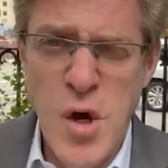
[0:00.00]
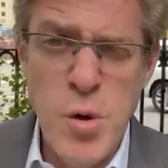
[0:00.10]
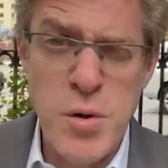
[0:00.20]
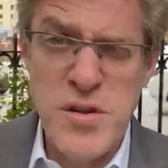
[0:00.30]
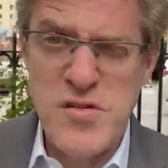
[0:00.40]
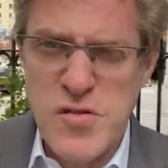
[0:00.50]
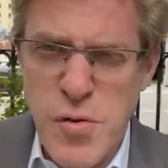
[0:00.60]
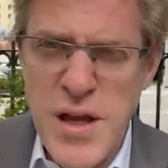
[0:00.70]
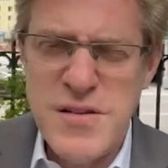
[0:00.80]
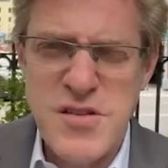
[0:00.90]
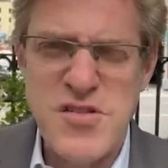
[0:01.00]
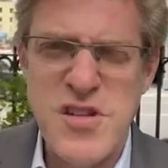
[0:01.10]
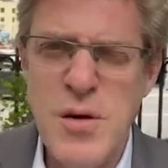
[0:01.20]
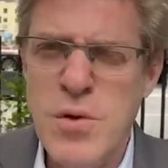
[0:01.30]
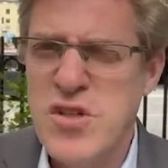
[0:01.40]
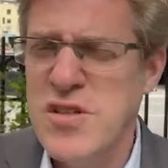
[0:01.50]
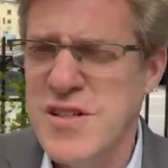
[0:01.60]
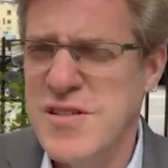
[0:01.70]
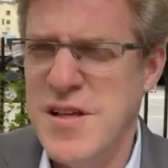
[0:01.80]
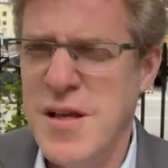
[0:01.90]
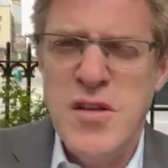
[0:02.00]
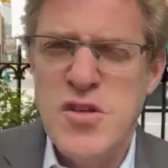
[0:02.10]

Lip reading: who were these great distinguished Nisiyim,